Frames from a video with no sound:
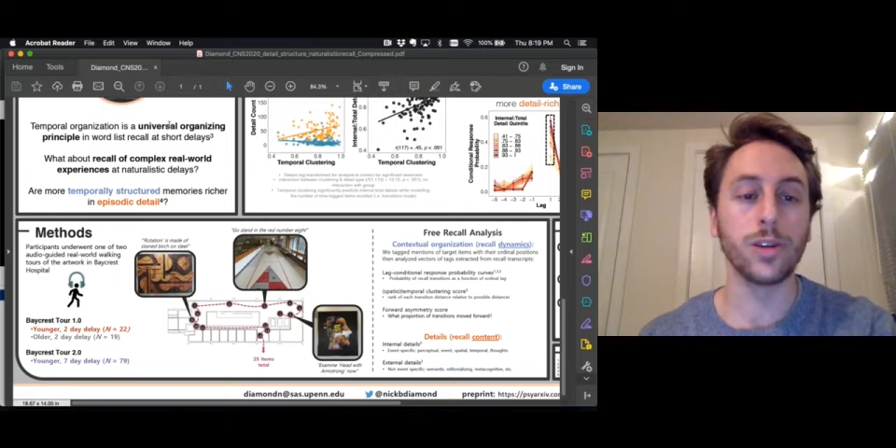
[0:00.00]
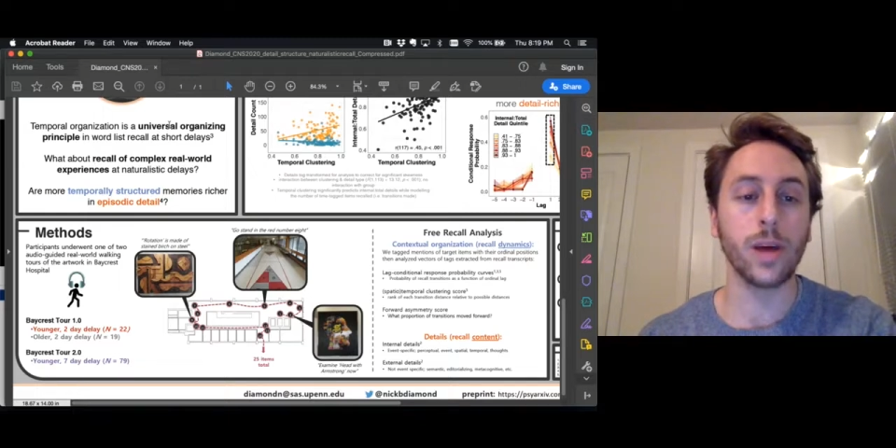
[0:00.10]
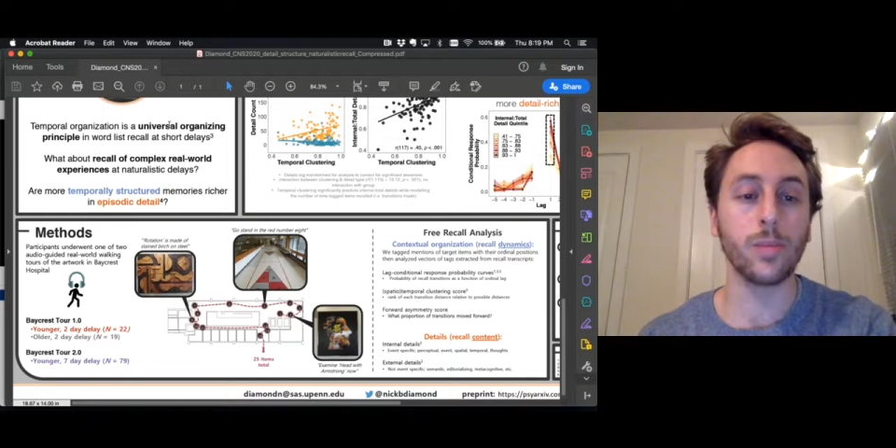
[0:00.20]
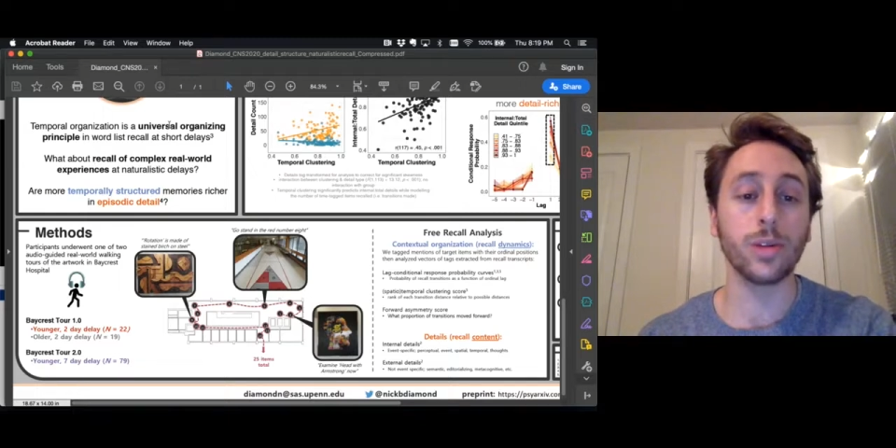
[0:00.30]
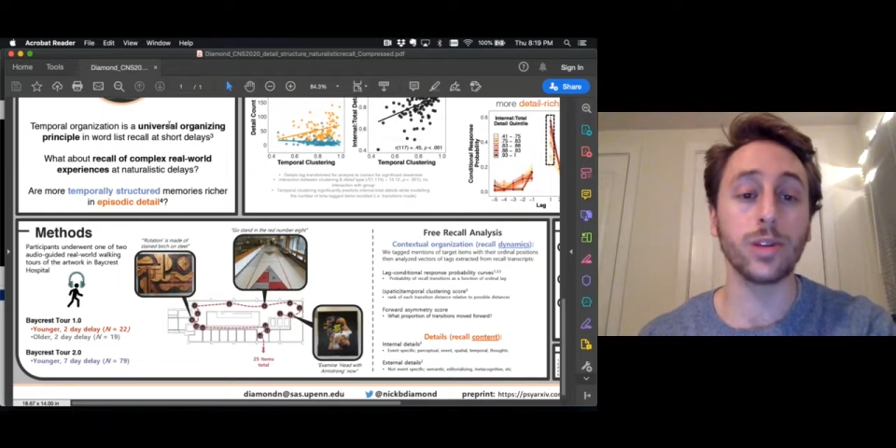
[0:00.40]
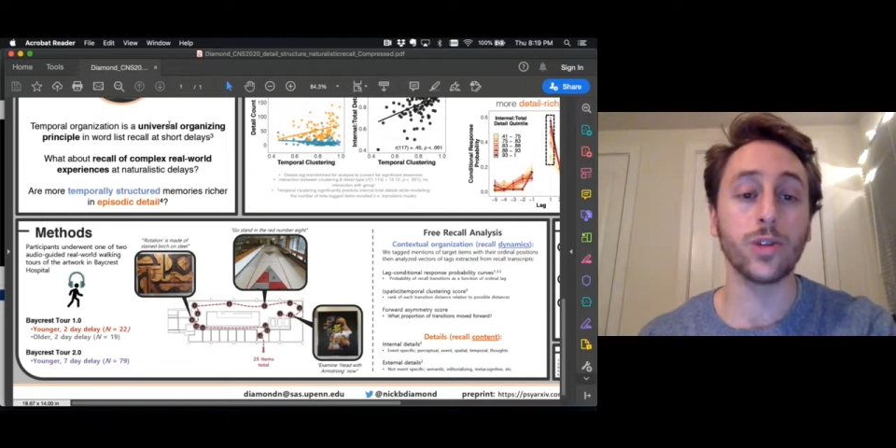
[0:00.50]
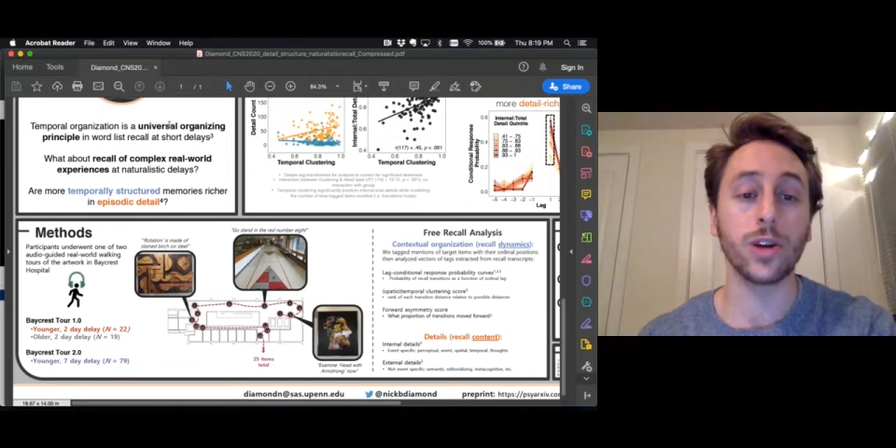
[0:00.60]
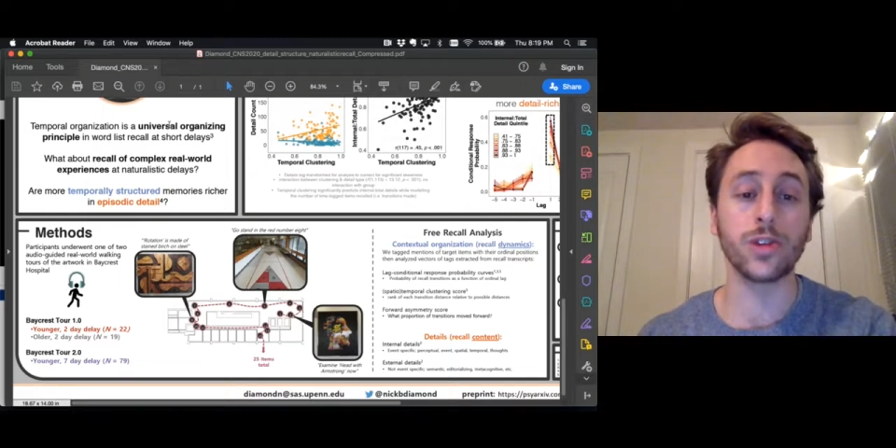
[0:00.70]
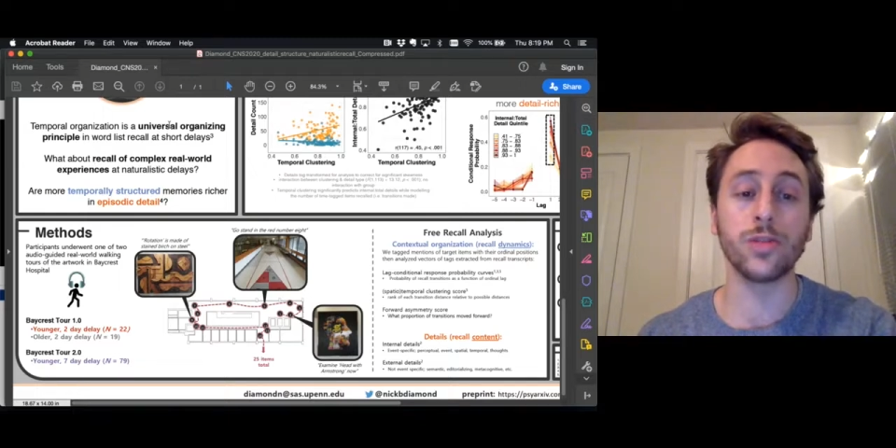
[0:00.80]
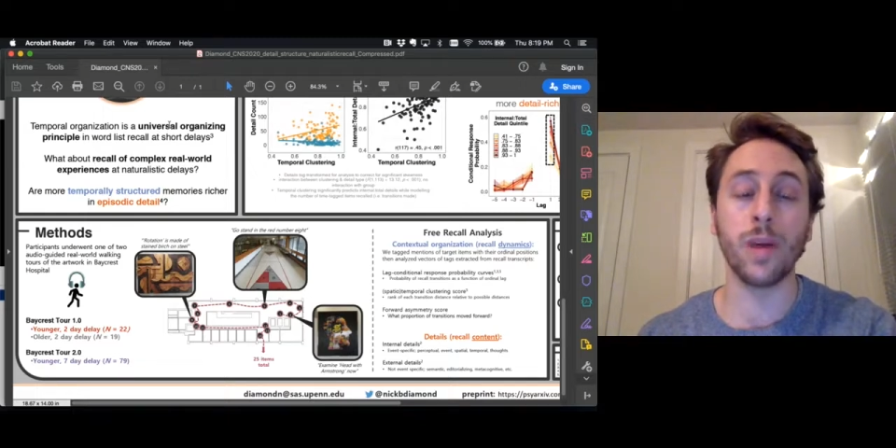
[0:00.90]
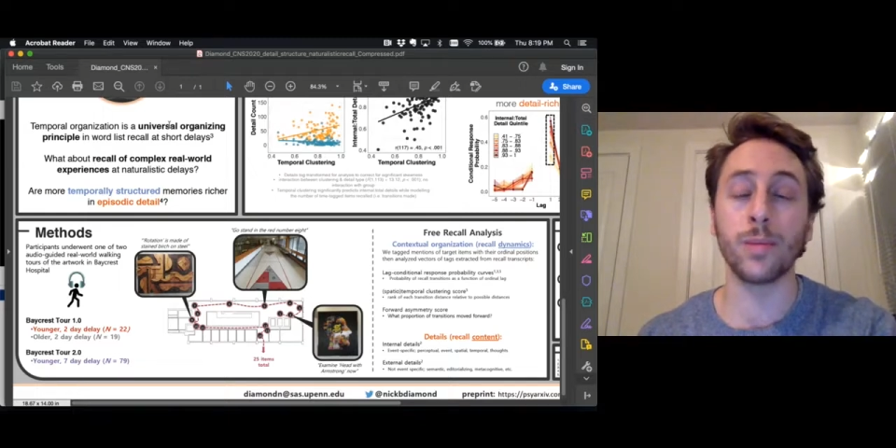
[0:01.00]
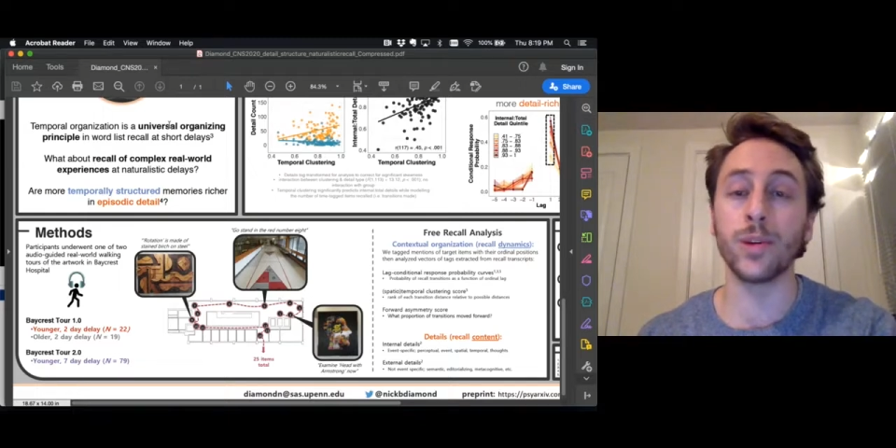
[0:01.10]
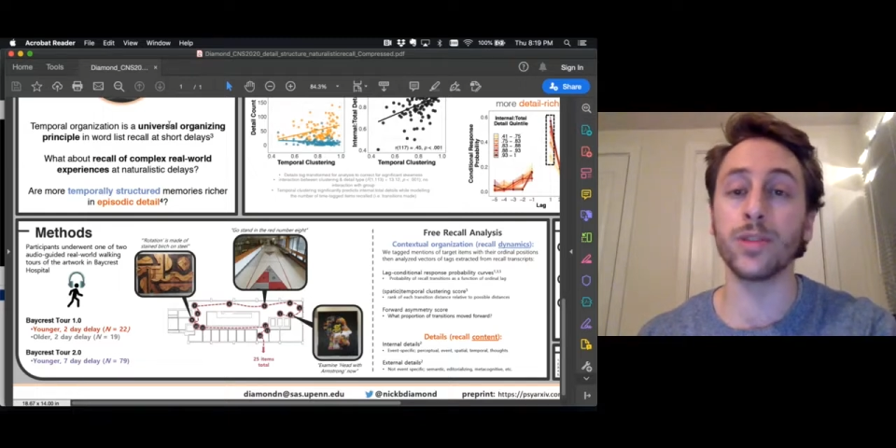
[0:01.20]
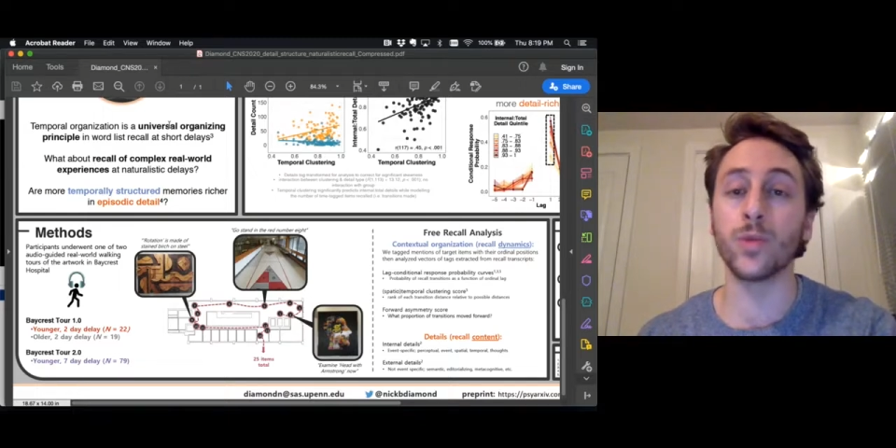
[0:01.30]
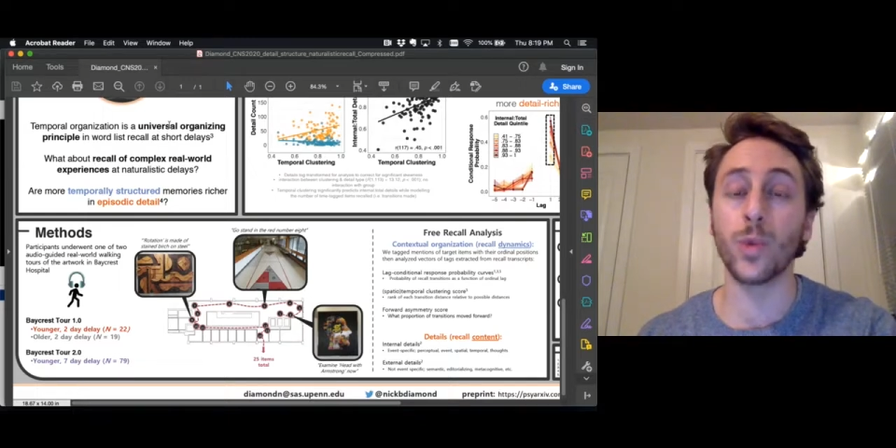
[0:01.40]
temporally structured memories